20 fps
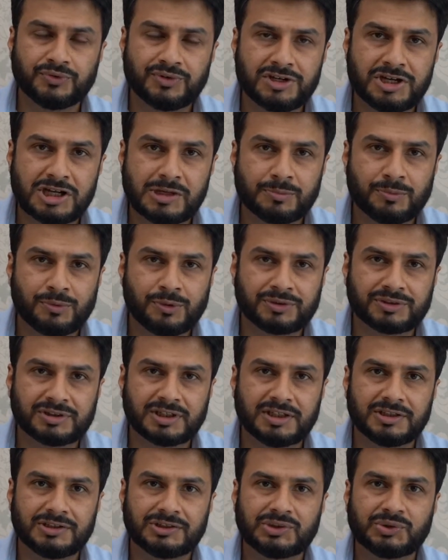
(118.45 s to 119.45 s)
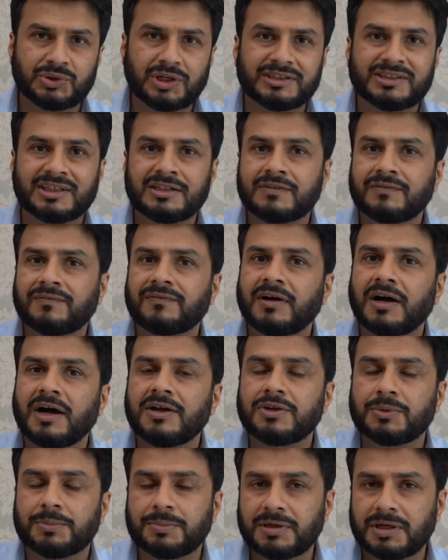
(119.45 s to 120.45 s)
reading books is to identify
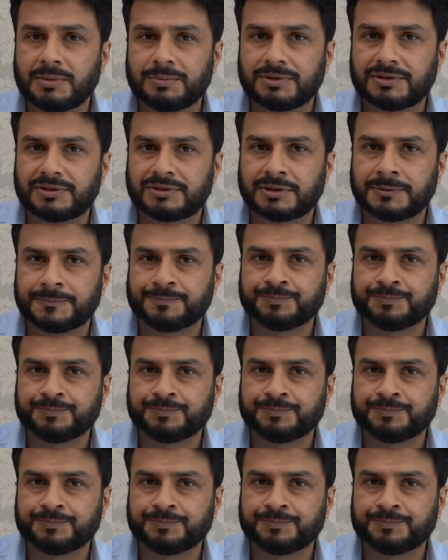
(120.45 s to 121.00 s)
your purpose.